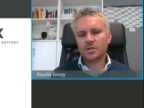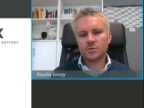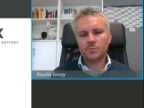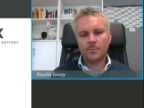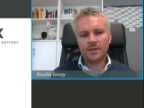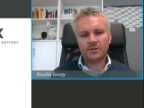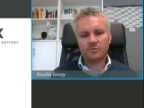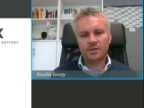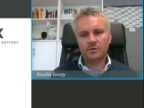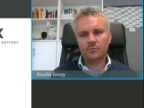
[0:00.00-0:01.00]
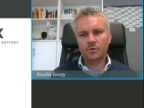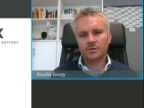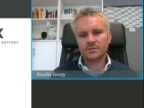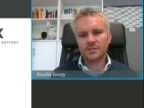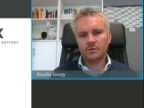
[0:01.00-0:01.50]
Our main criteria
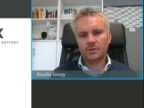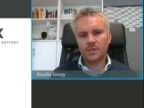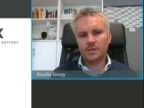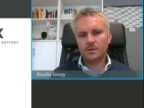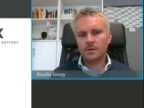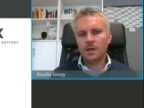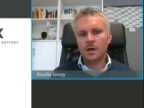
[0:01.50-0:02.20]
is really that the